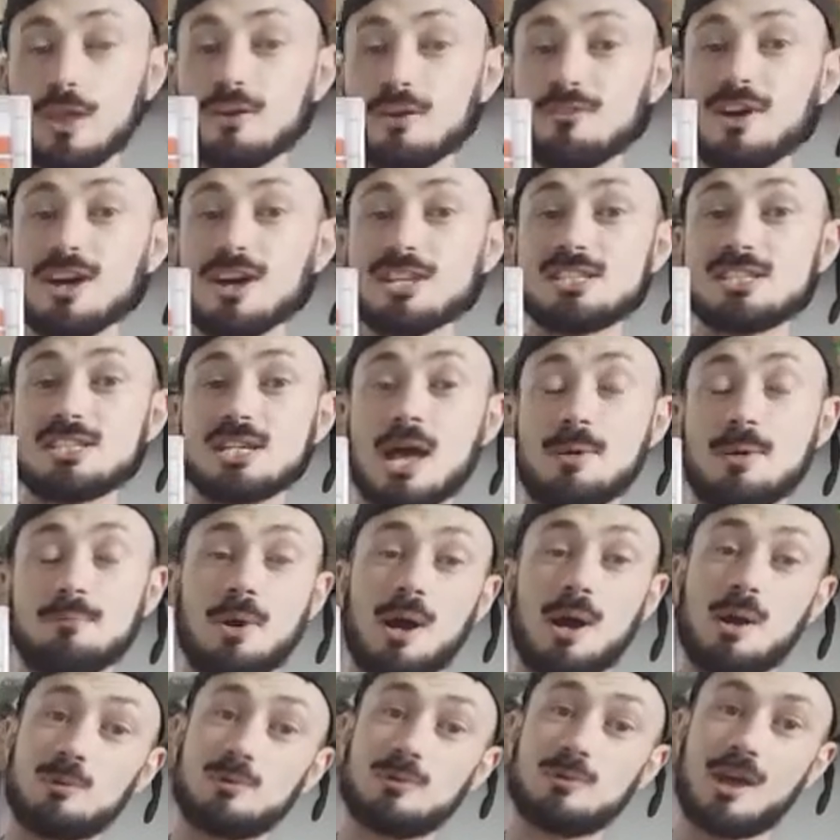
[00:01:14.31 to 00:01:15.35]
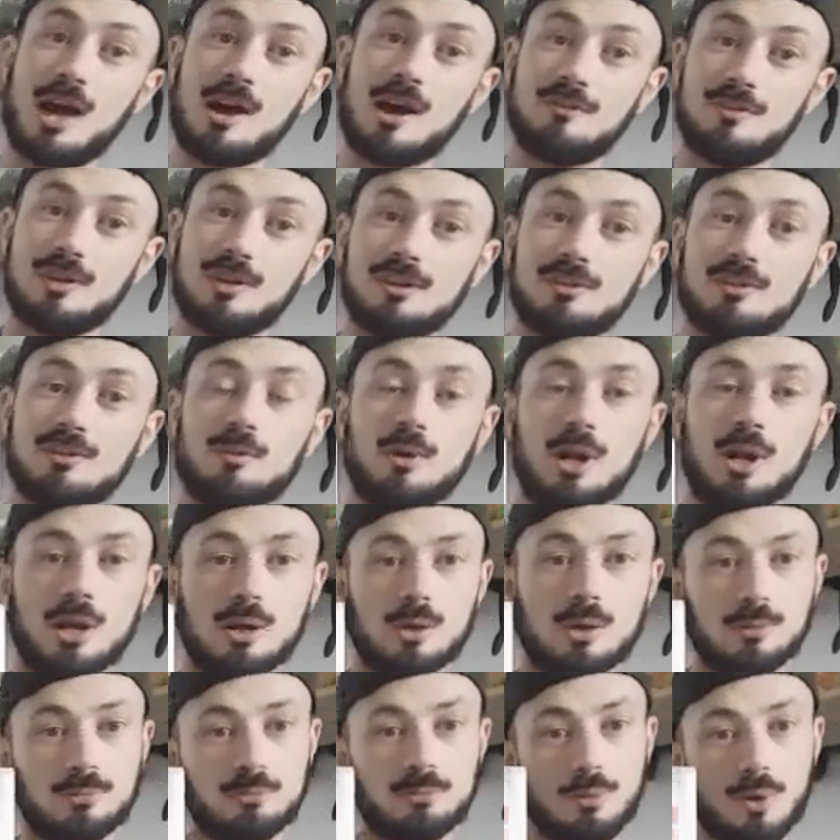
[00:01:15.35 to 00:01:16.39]
£39 I think is a really
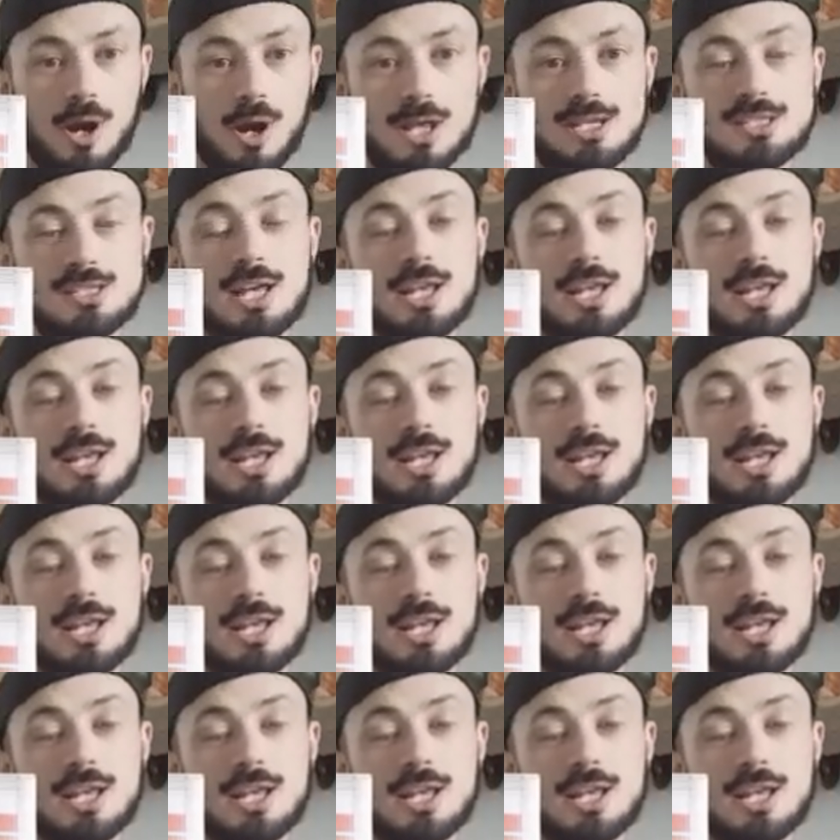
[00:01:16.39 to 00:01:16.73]
good price.